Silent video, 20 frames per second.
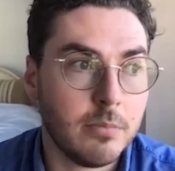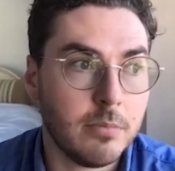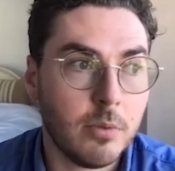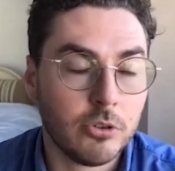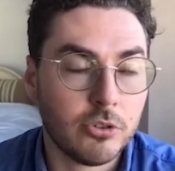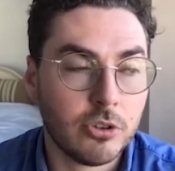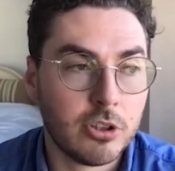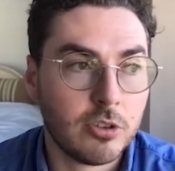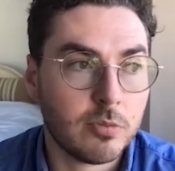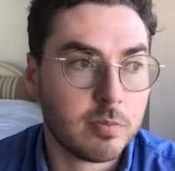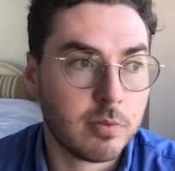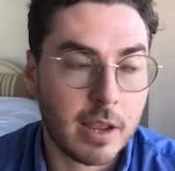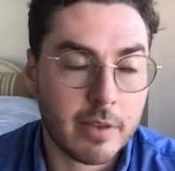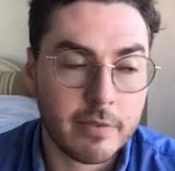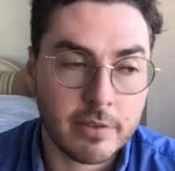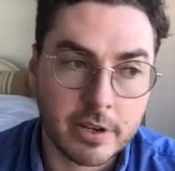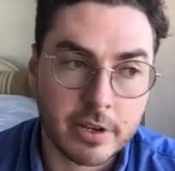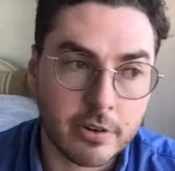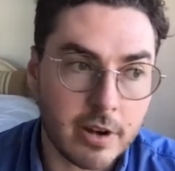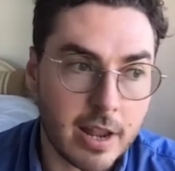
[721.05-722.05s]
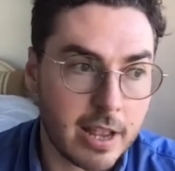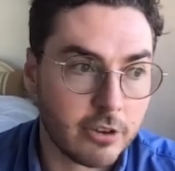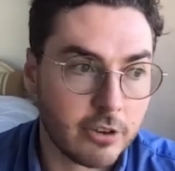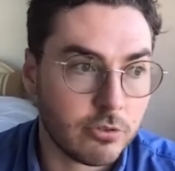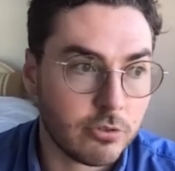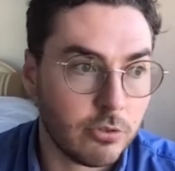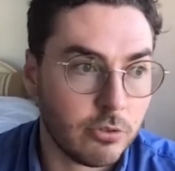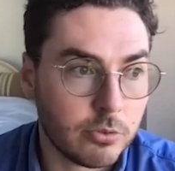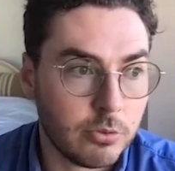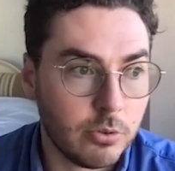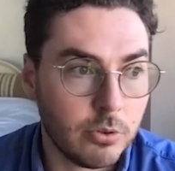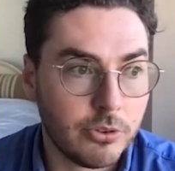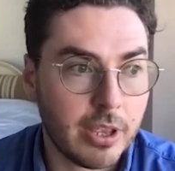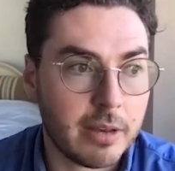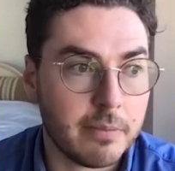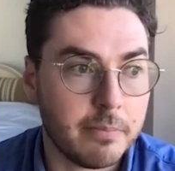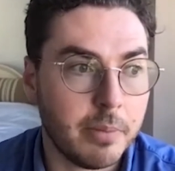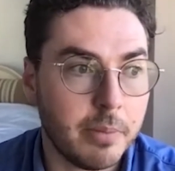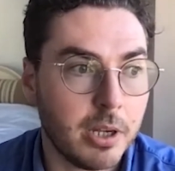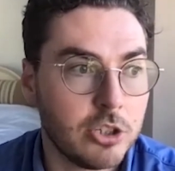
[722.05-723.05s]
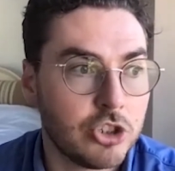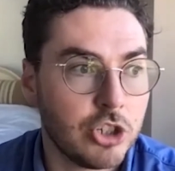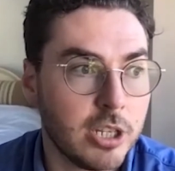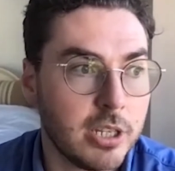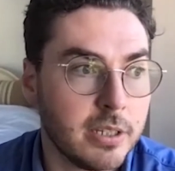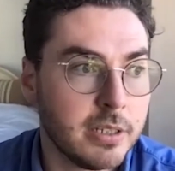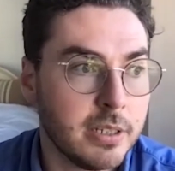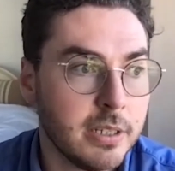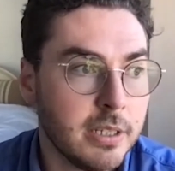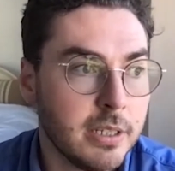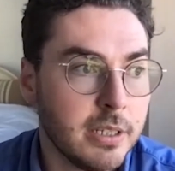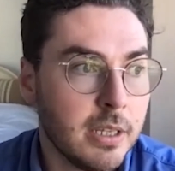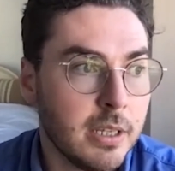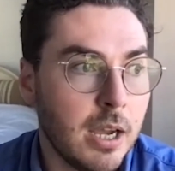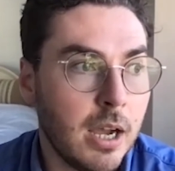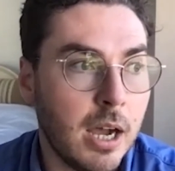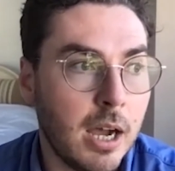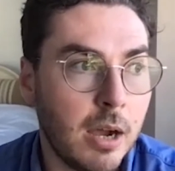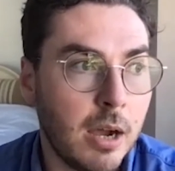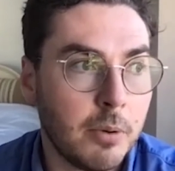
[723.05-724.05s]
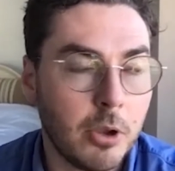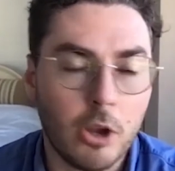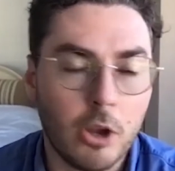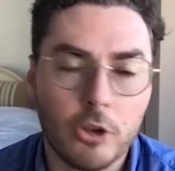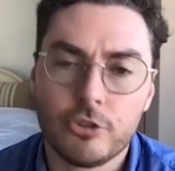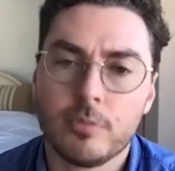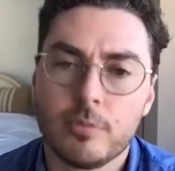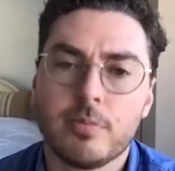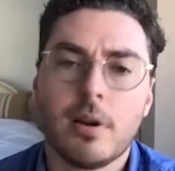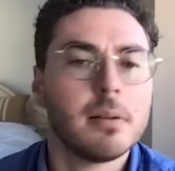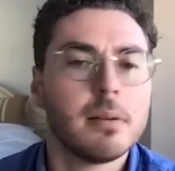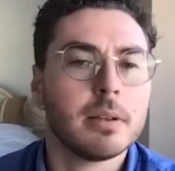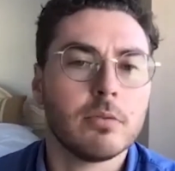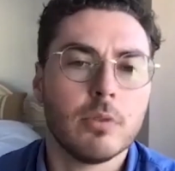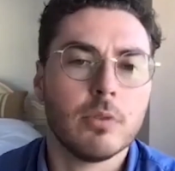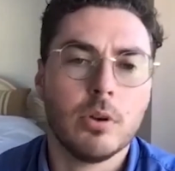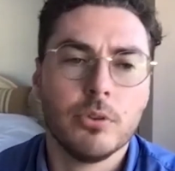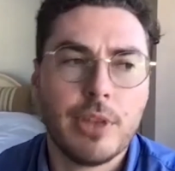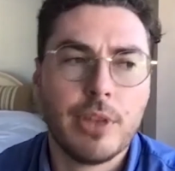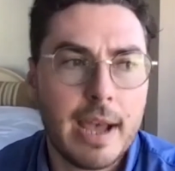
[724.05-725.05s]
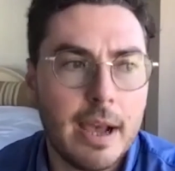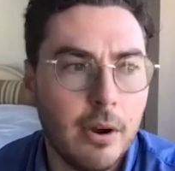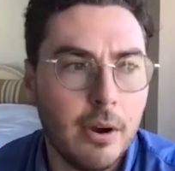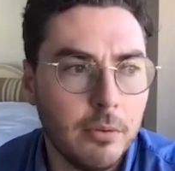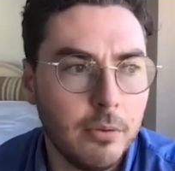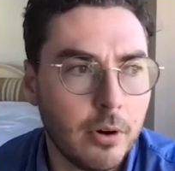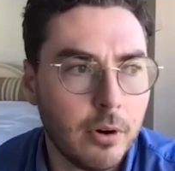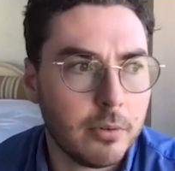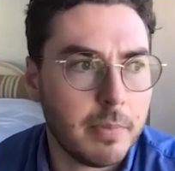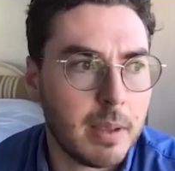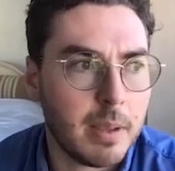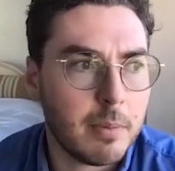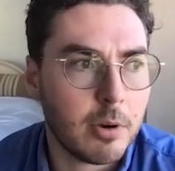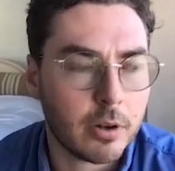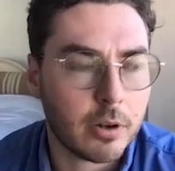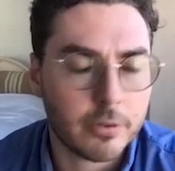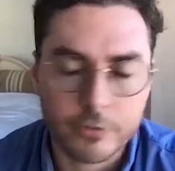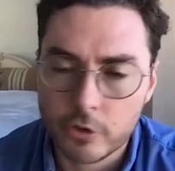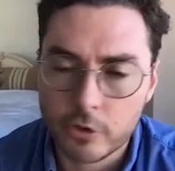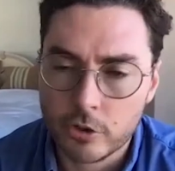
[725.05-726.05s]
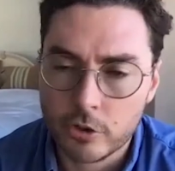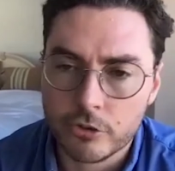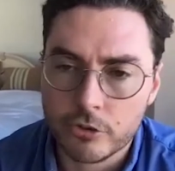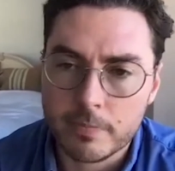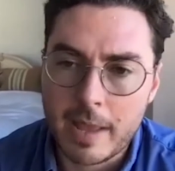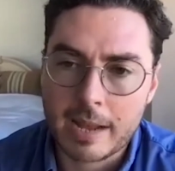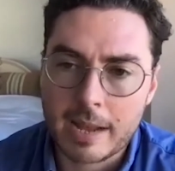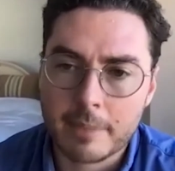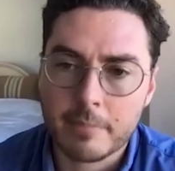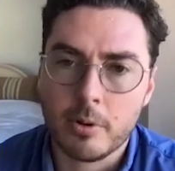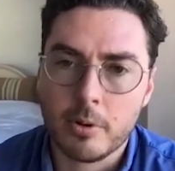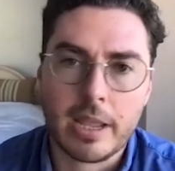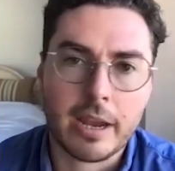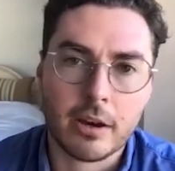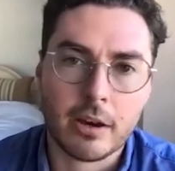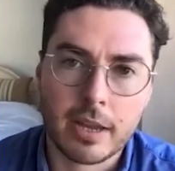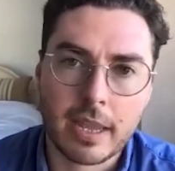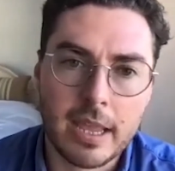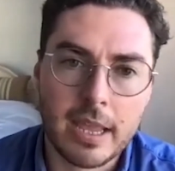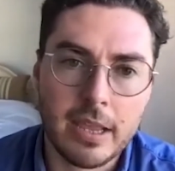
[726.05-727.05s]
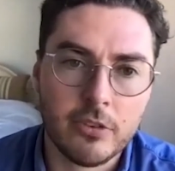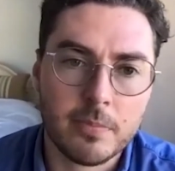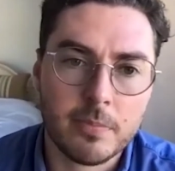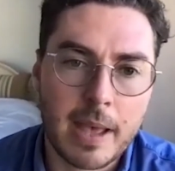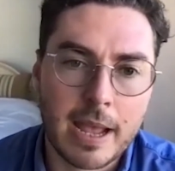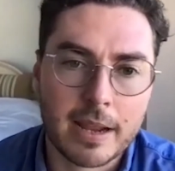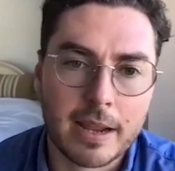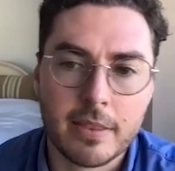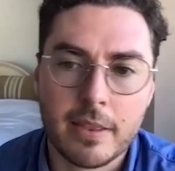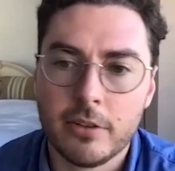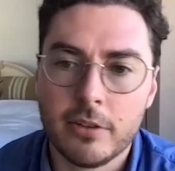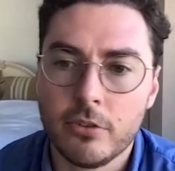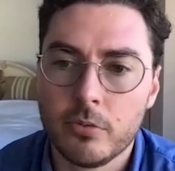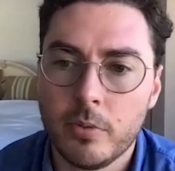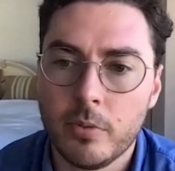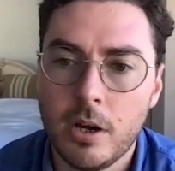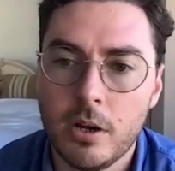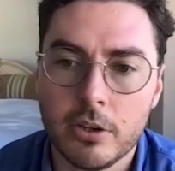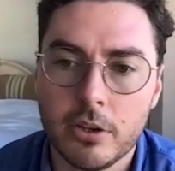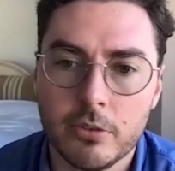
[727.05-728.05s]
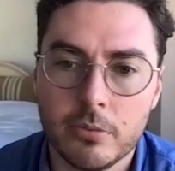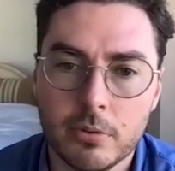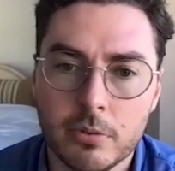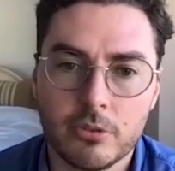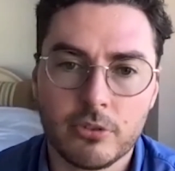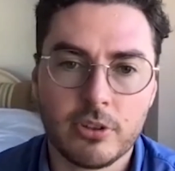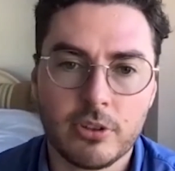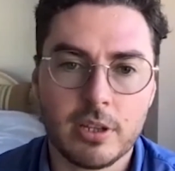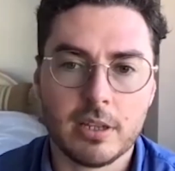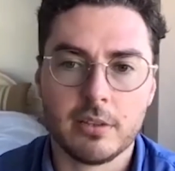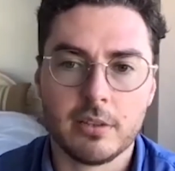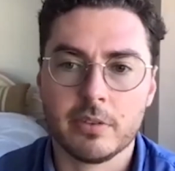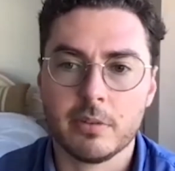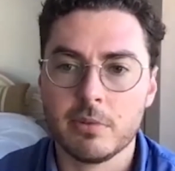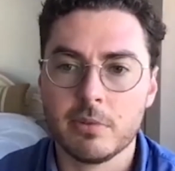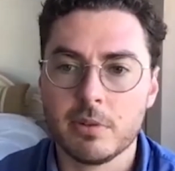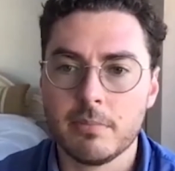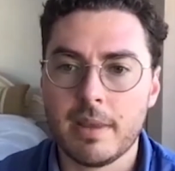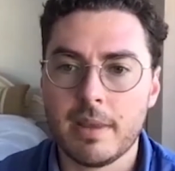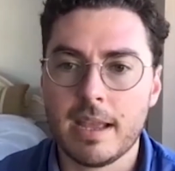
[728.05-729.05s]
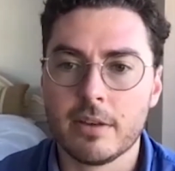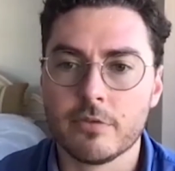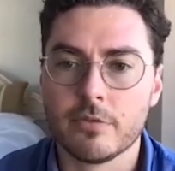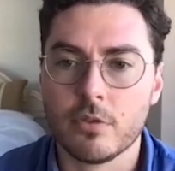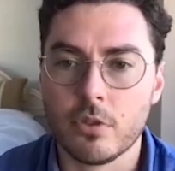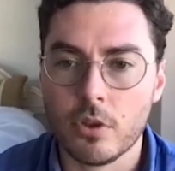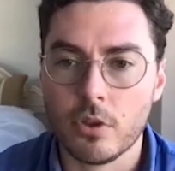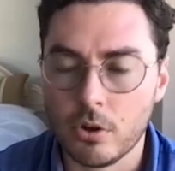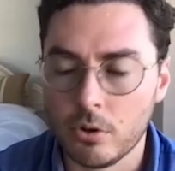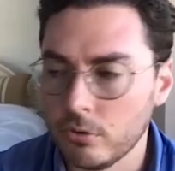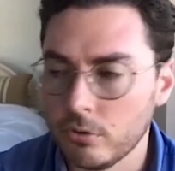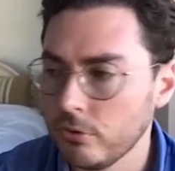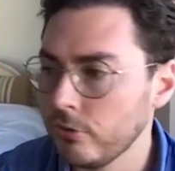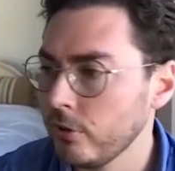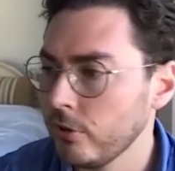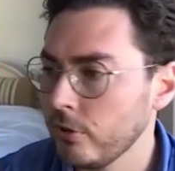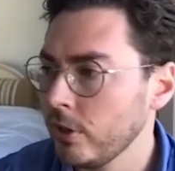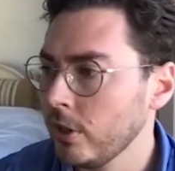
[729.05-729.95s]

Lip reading: and most of these private international schools had budget. We also probably rolled out maybe our first MacBook Air case back then as well, because we were seeing some demand for those.